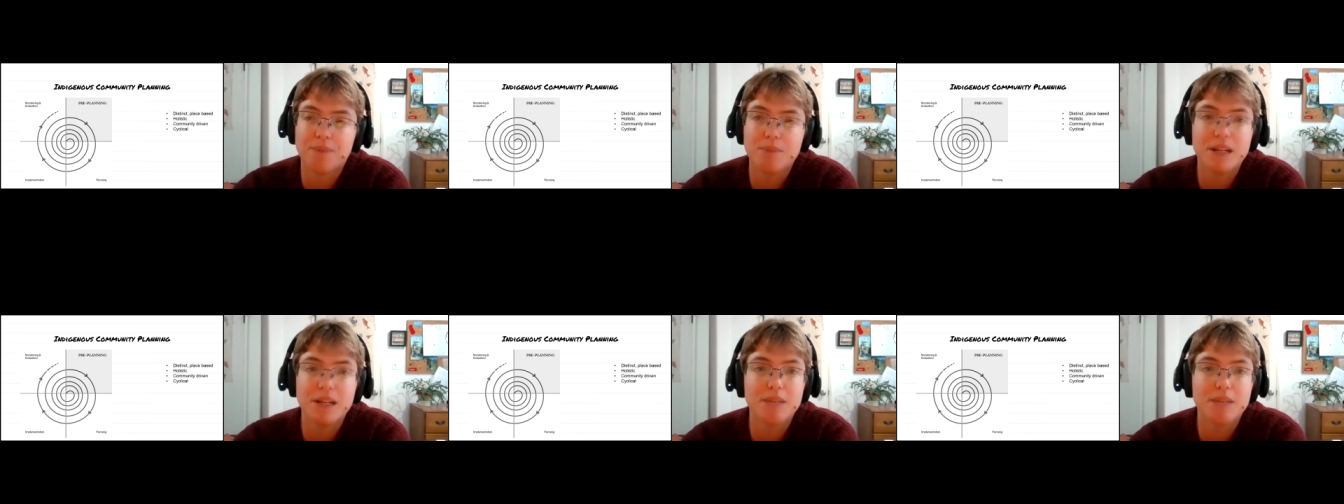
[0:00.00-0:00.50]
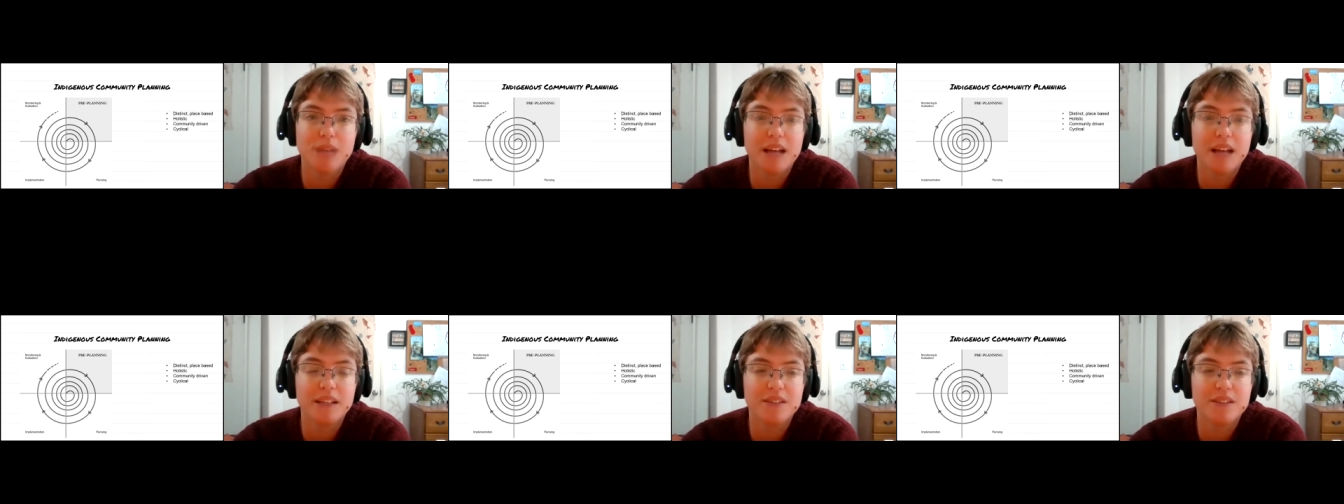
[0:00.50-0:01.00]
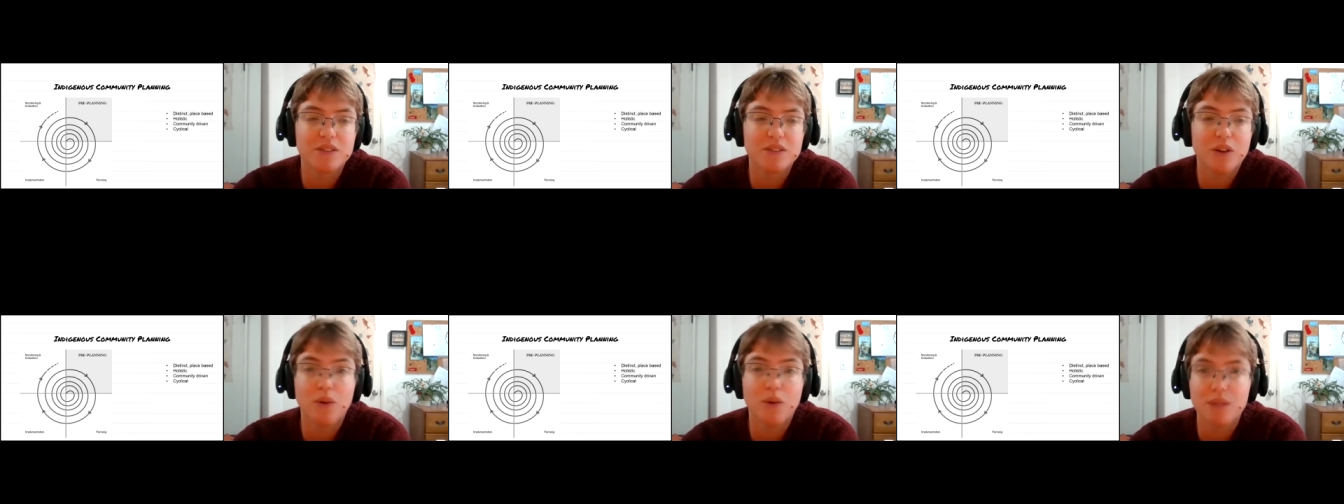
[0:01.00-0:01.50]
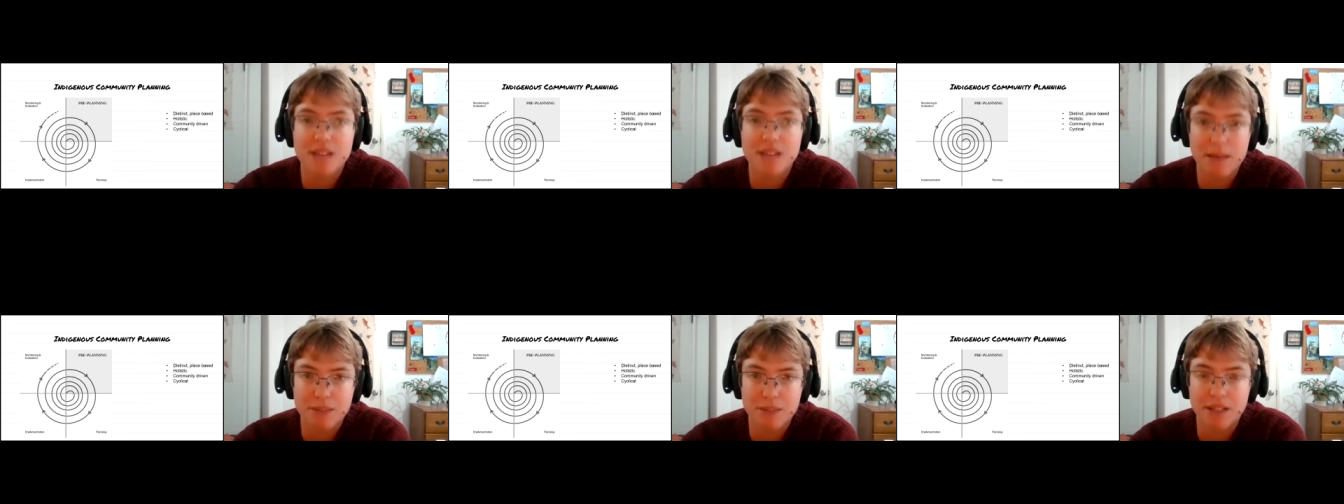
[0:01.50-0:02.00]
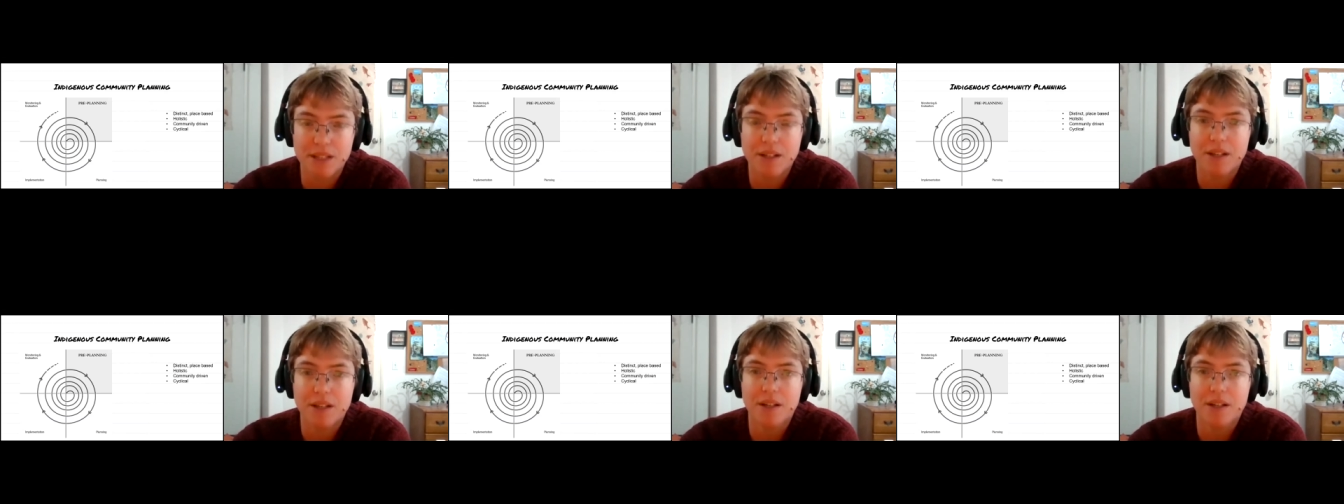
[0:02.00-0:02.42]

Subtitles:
meaning planning is always happening.